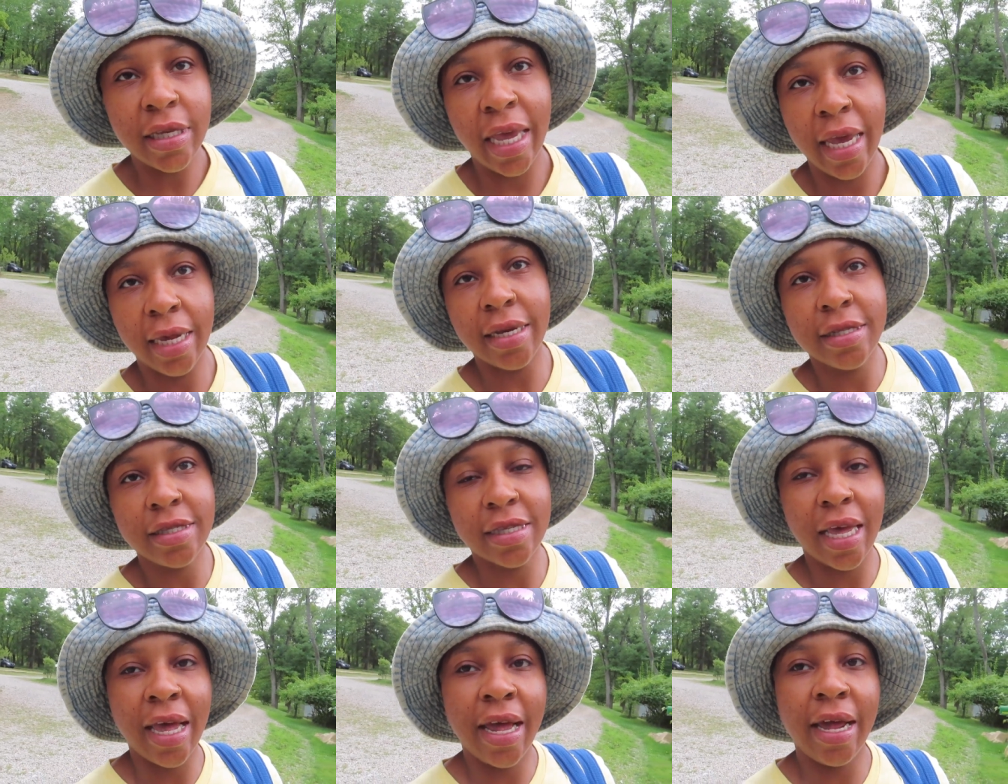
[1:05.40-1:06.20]
take it
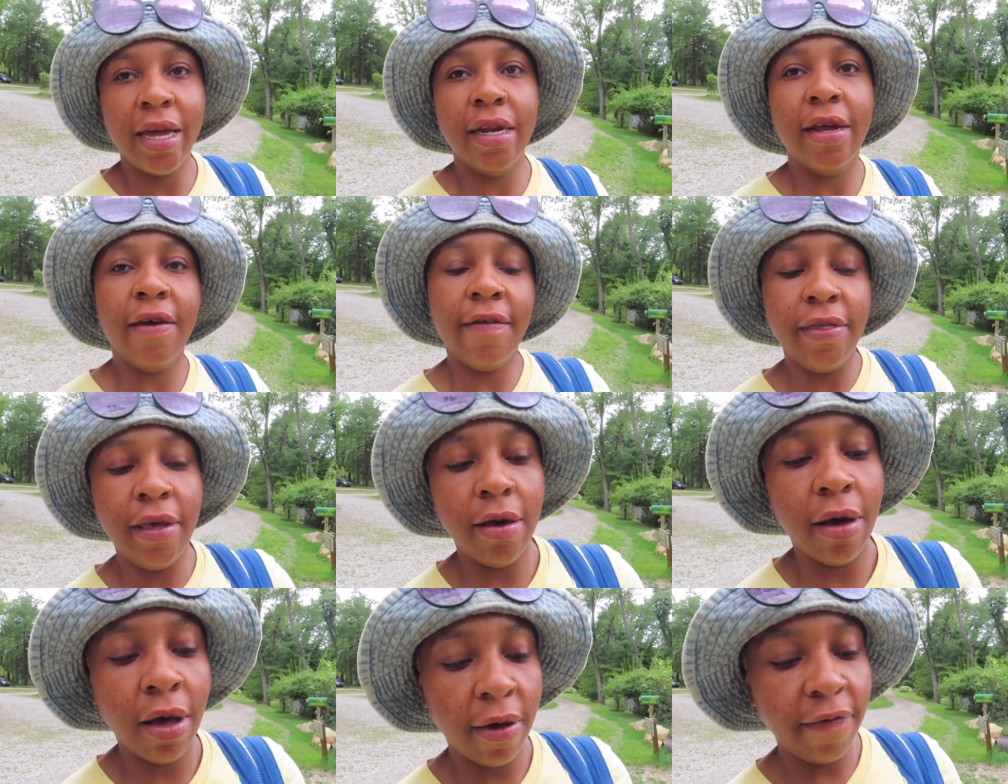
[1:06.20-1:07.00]
inside of
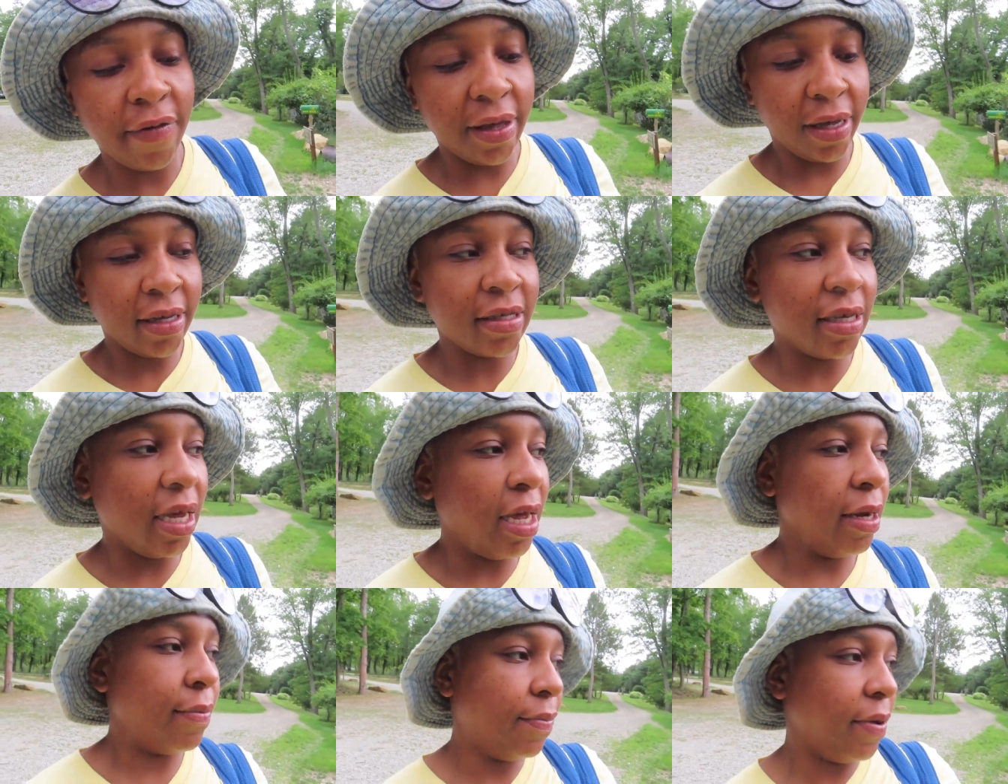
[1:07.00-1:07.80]
the office
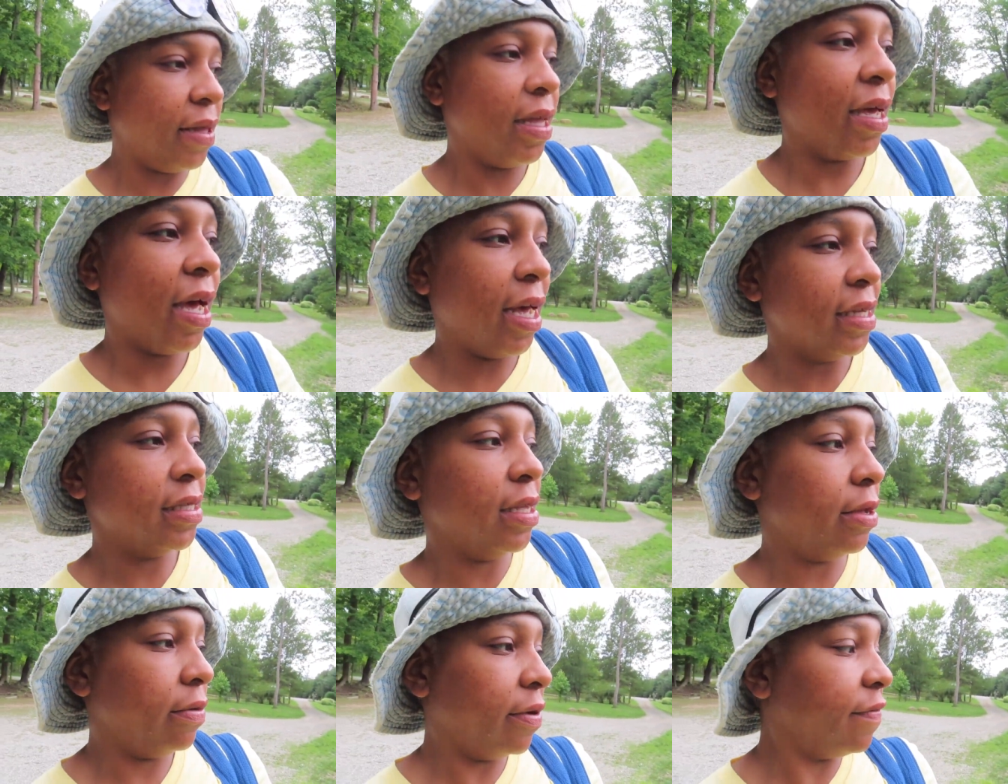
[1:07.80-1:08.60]
and put the
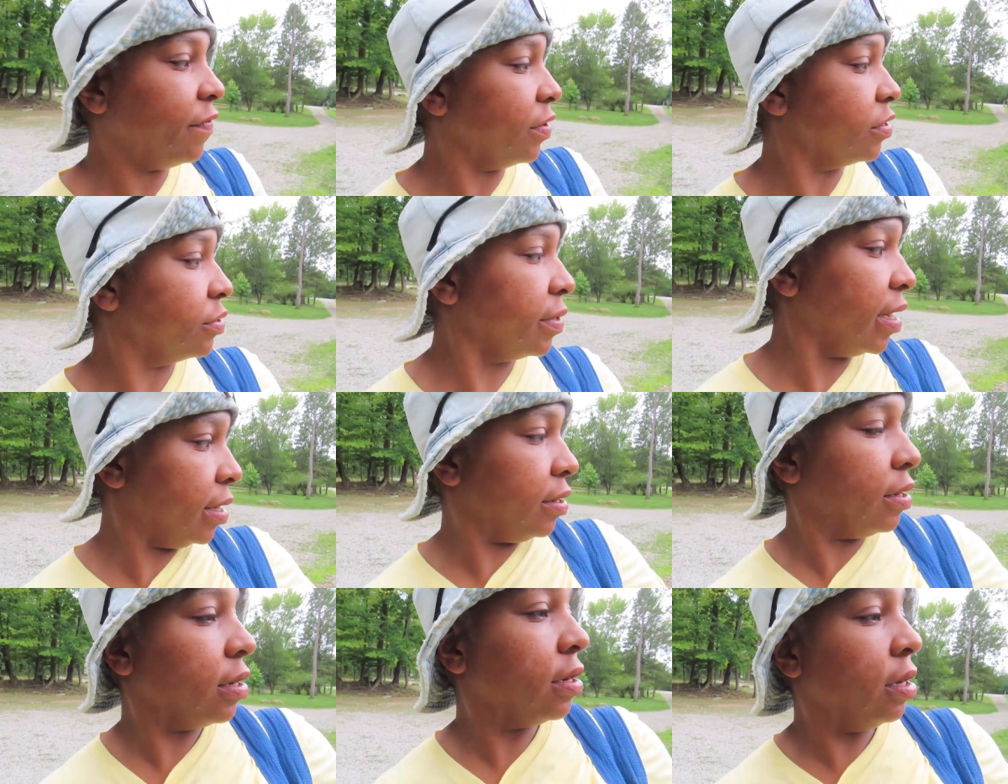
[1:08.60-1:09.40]
ice in the
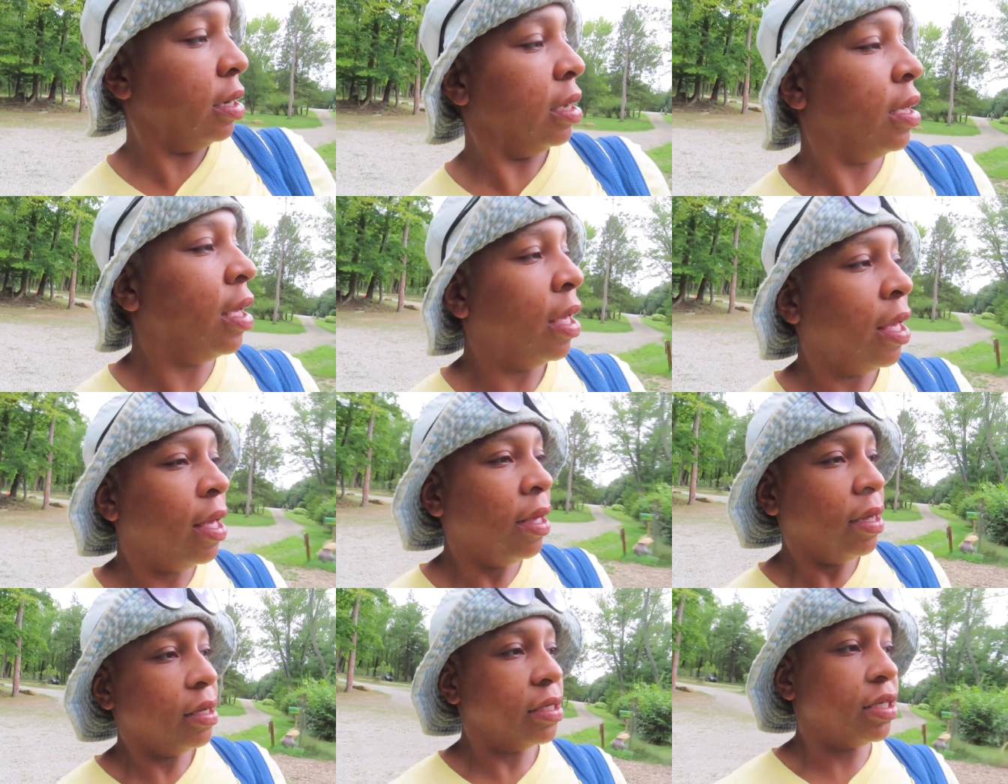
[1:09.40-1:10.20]
refrigerator
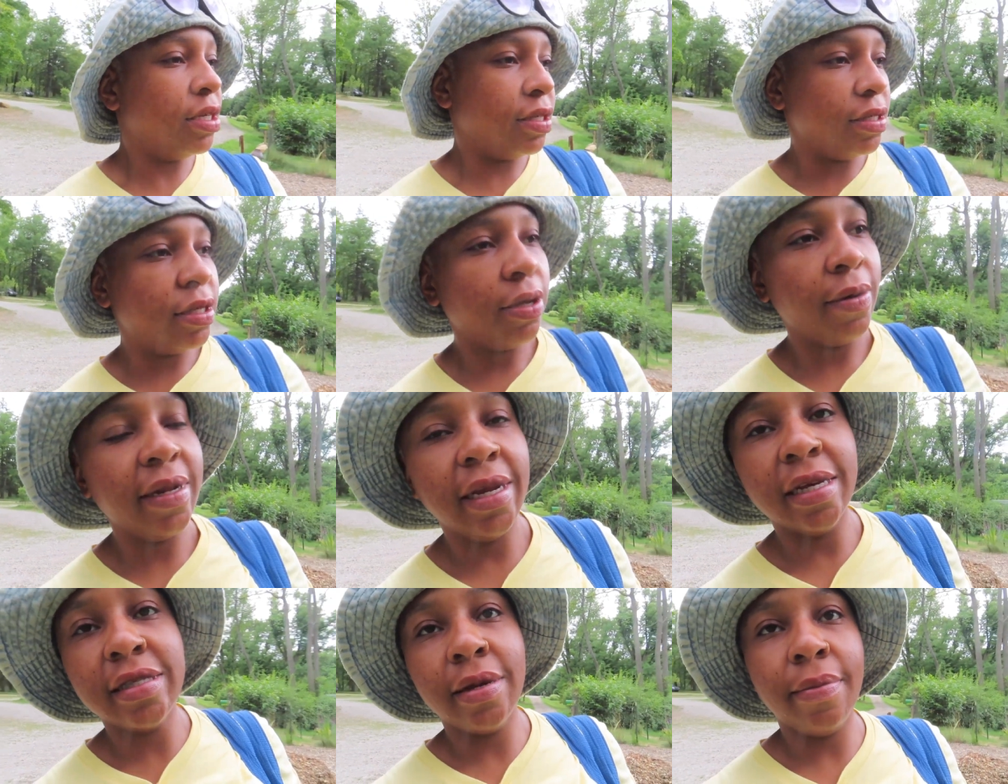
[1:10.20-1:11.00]
just so
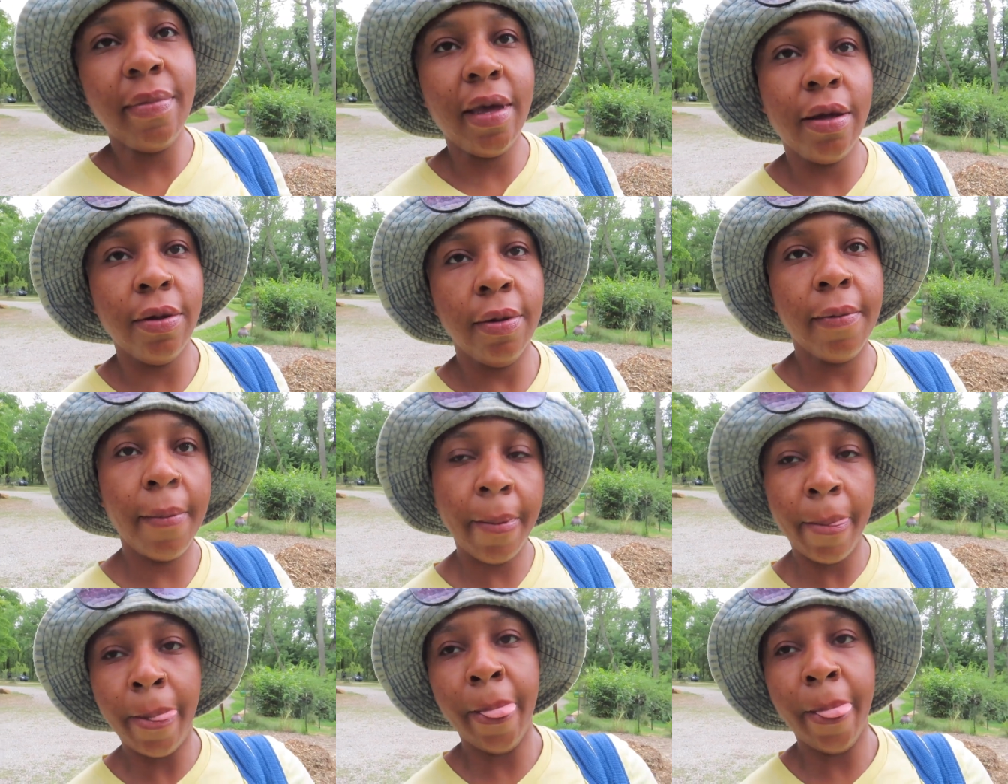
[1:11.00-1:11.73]
it doesn't melt,